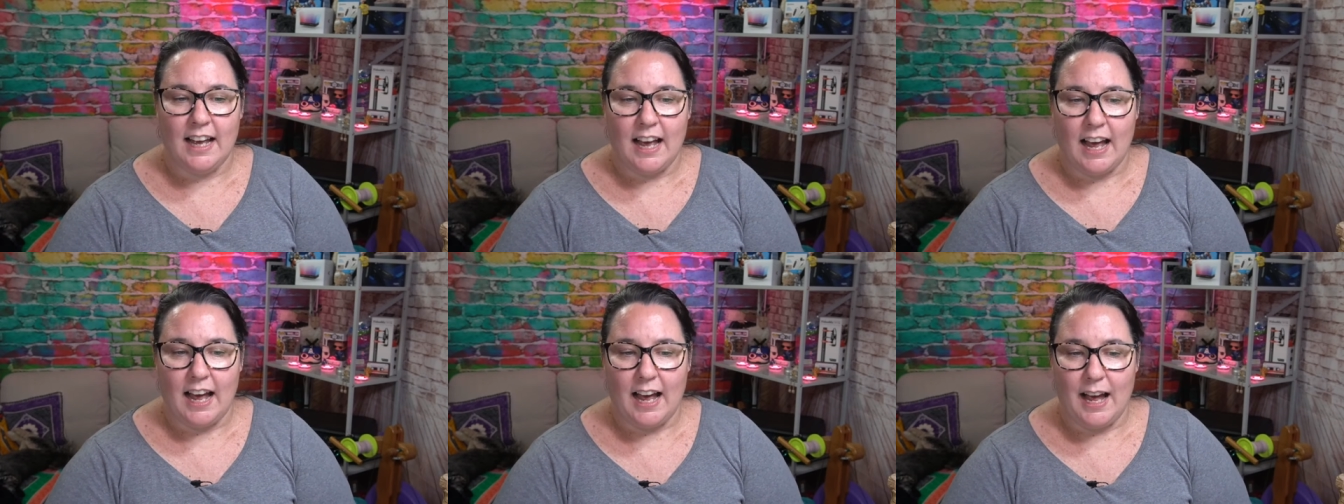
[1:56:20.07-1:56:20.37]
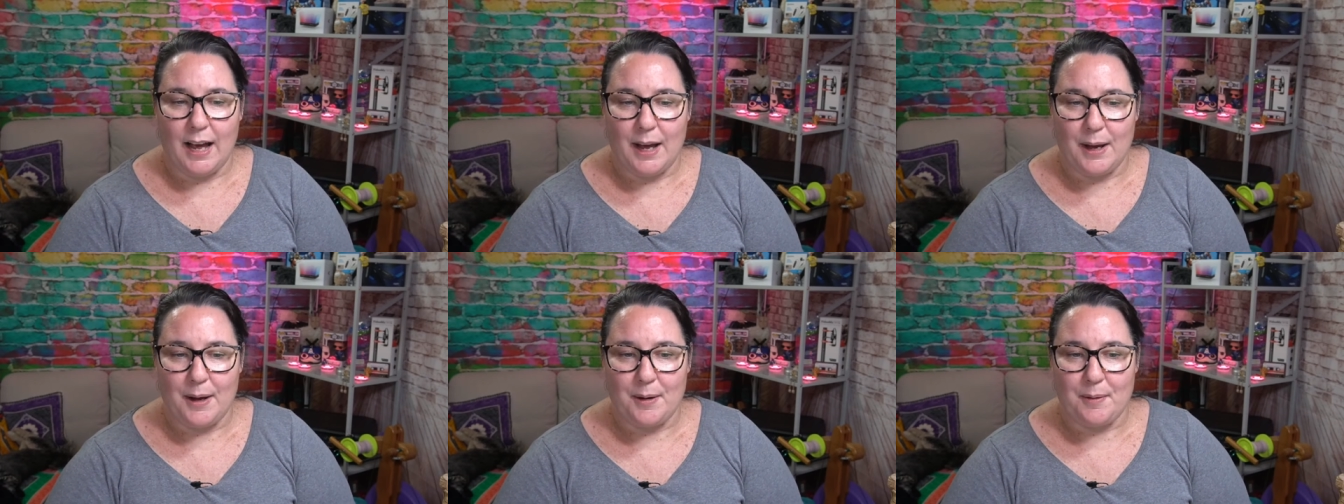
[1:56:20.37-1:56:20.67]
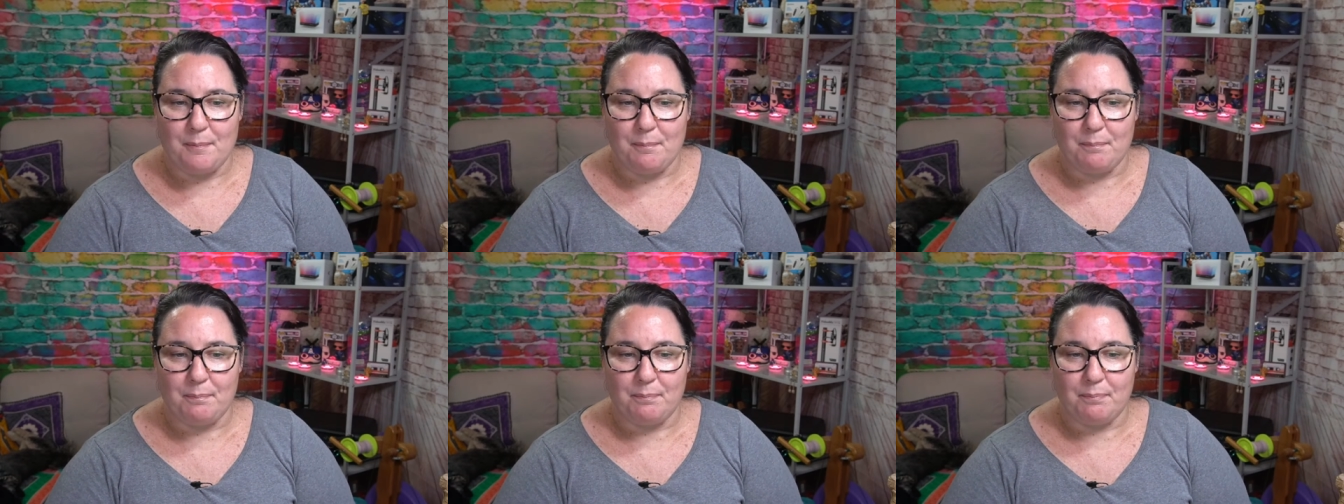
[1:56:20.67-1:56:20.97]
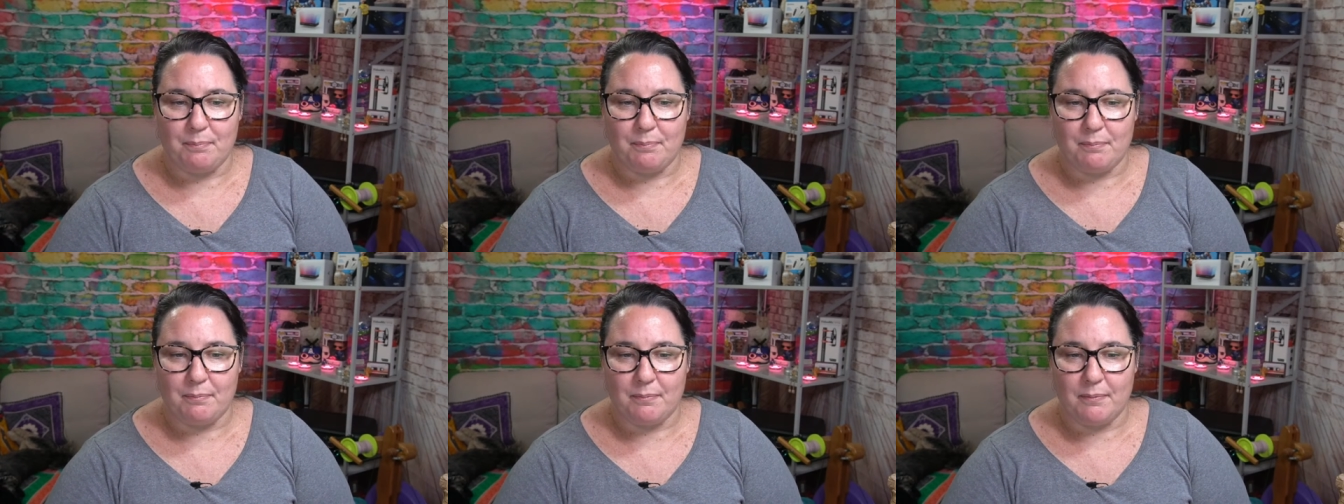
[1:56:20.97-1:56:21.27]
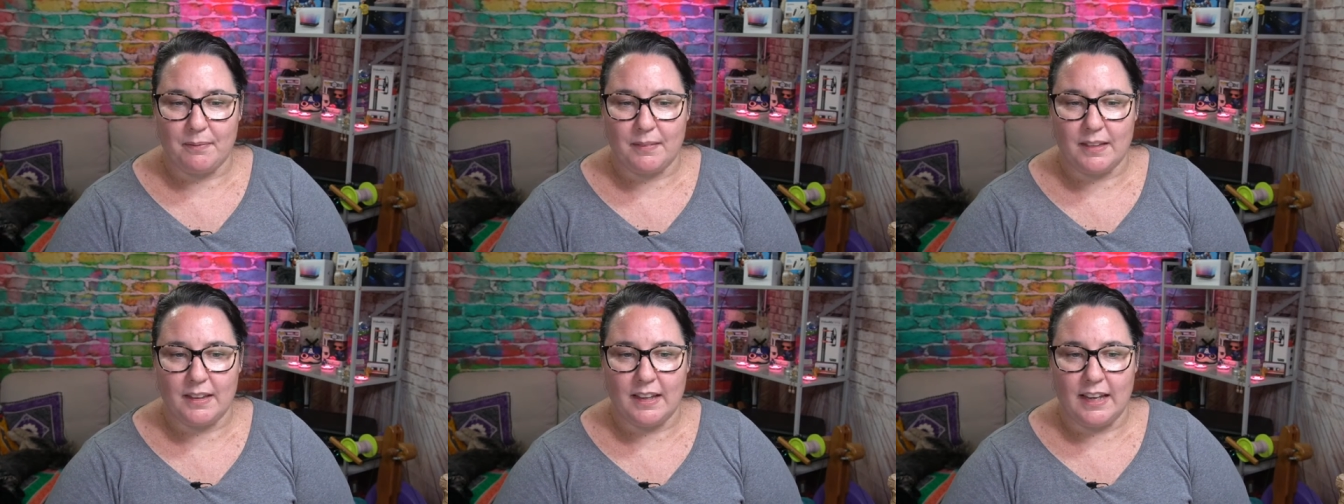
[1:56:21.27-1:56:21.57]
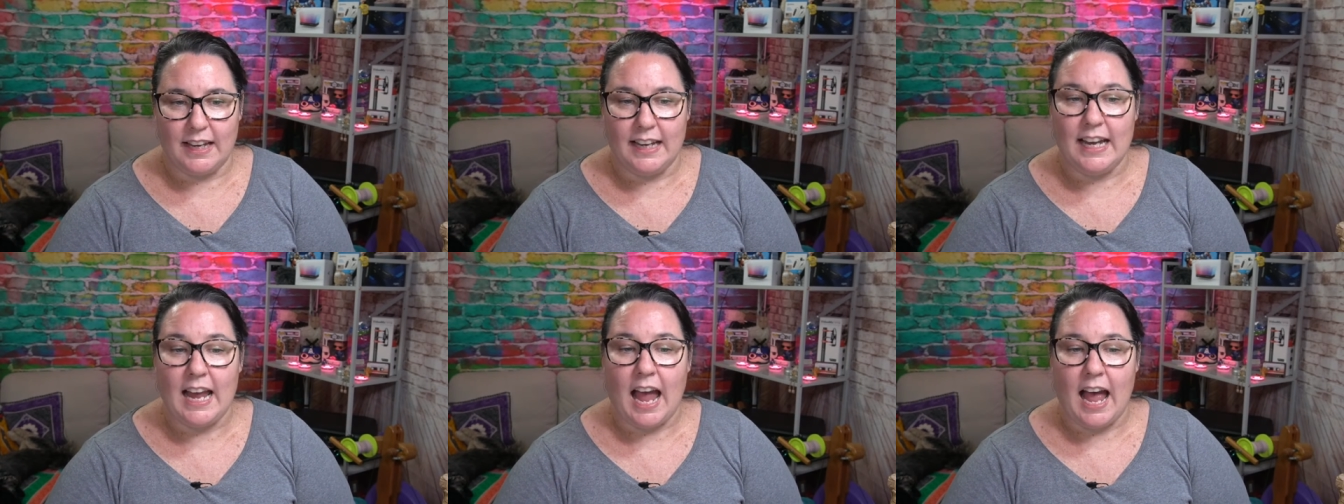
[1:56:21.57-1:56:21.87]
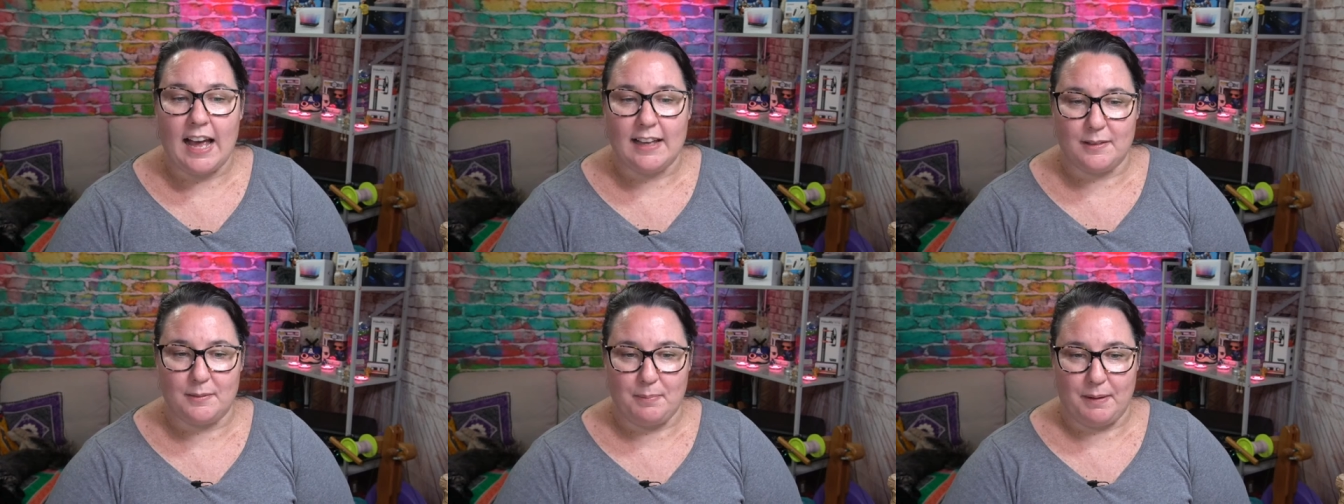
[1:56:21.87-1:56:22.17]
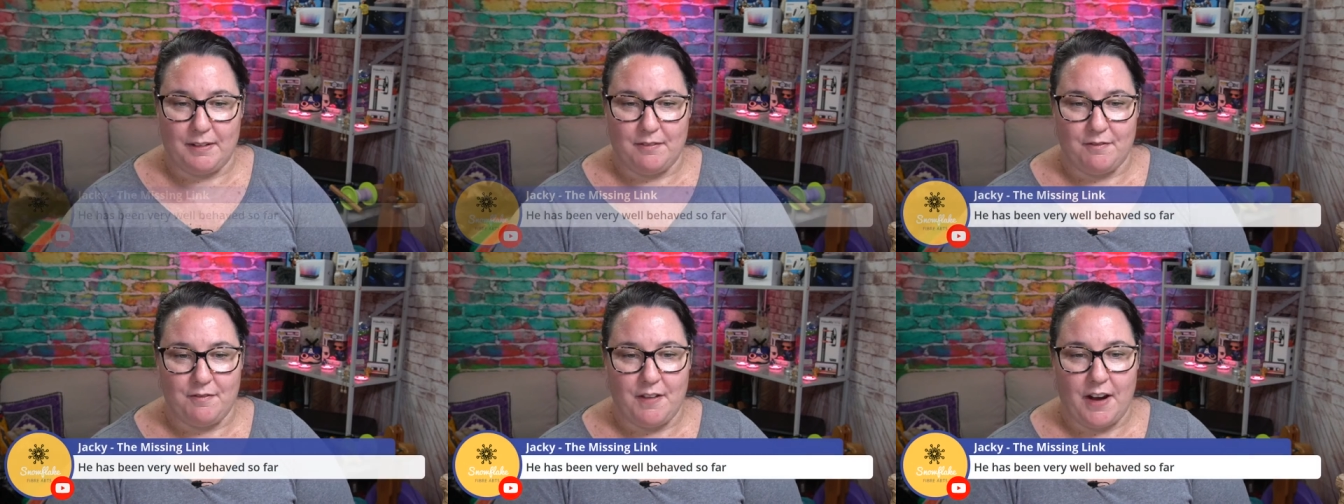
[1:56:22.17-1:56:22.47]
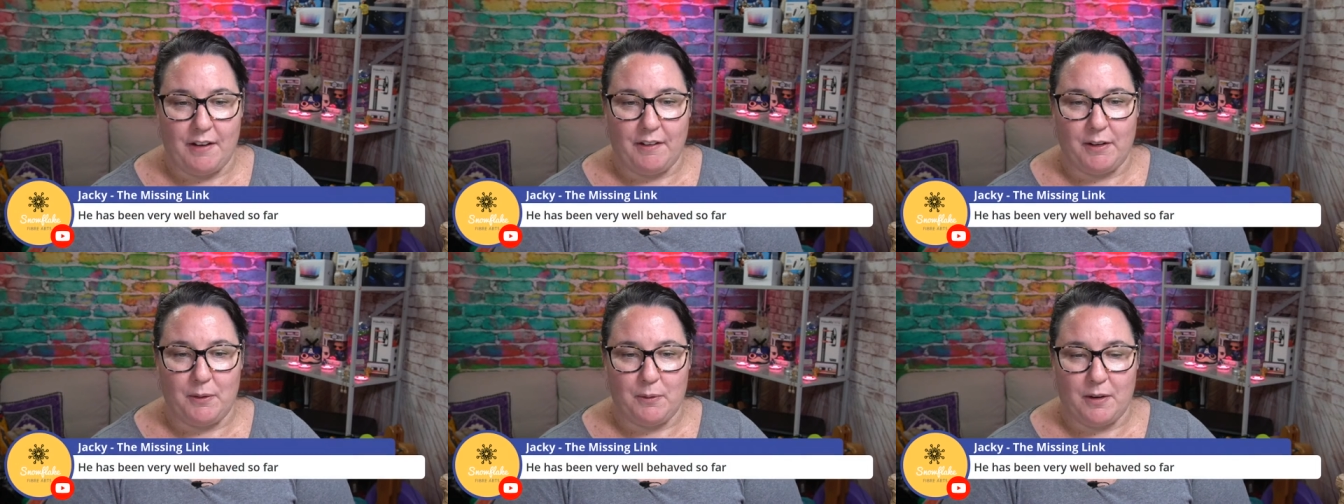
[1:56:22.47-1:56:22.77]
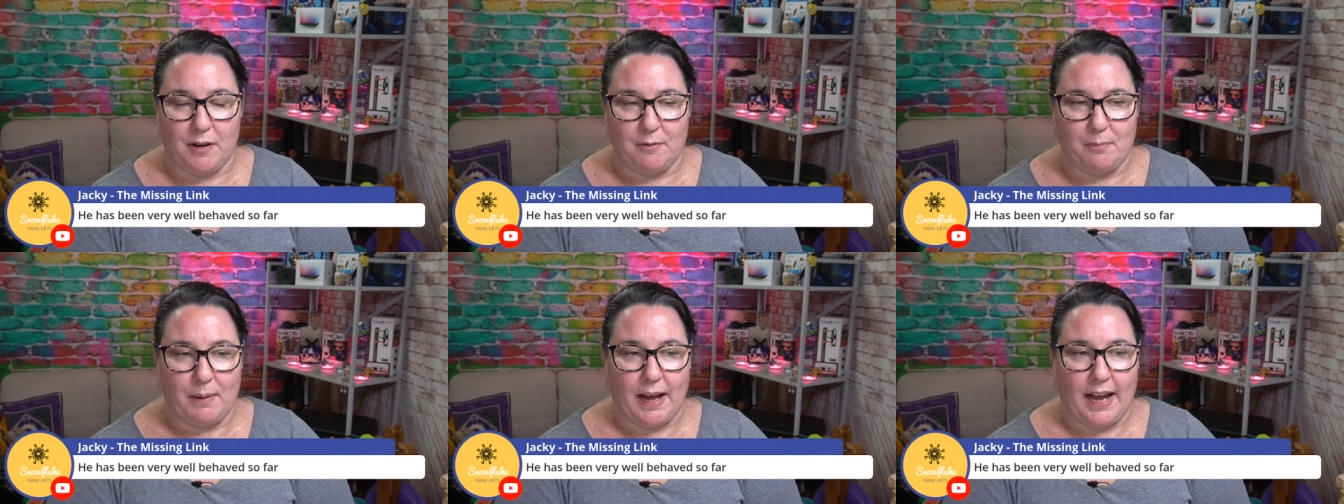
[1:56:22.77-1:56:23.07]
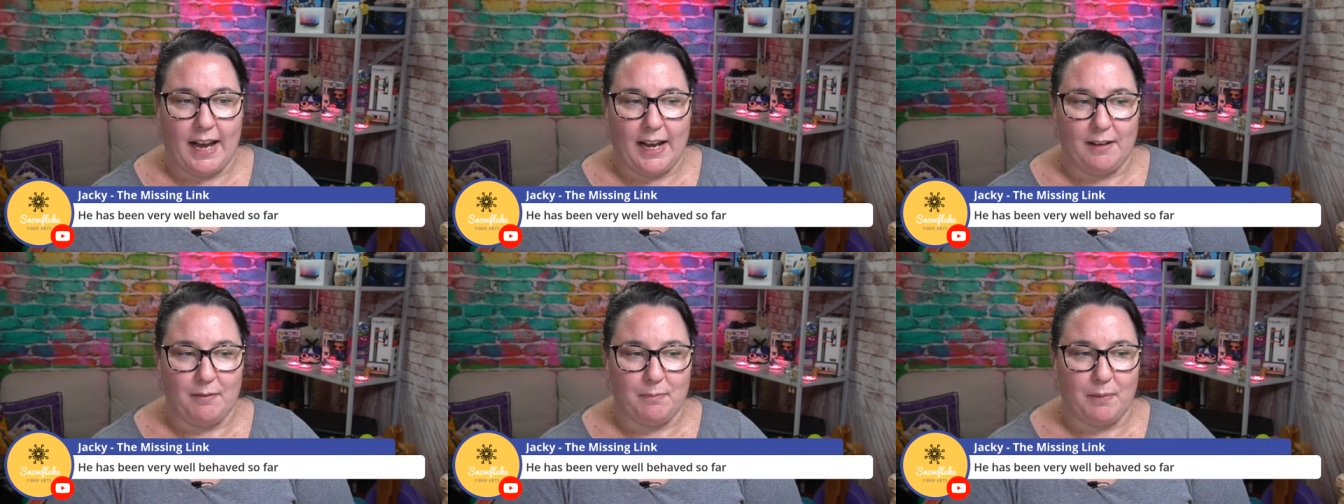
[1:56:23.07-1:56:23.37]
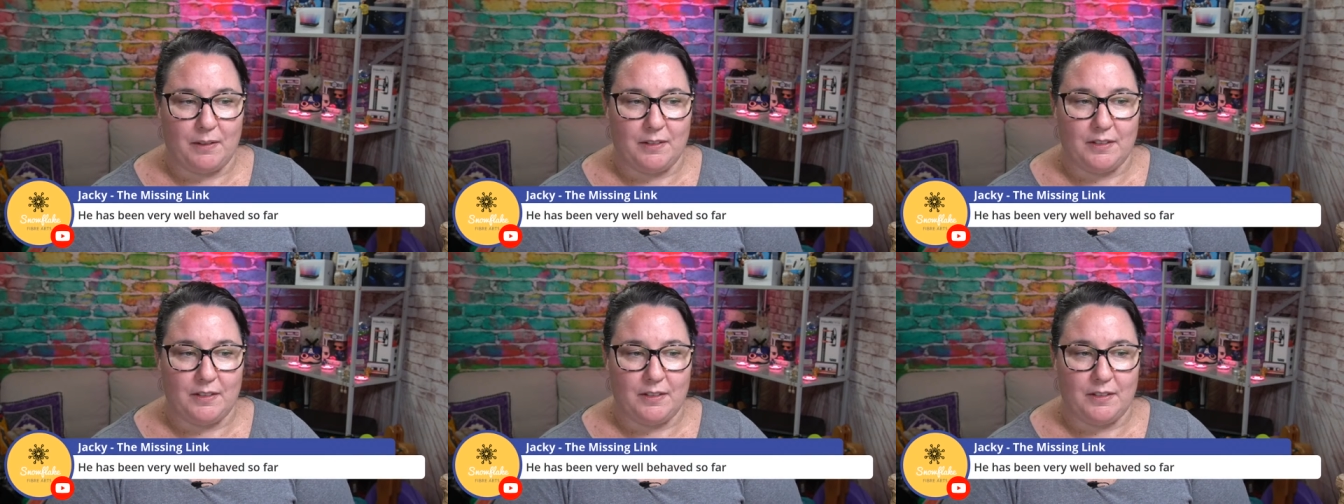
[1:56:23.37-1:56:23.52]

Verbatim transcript: Um, he has been very well behaved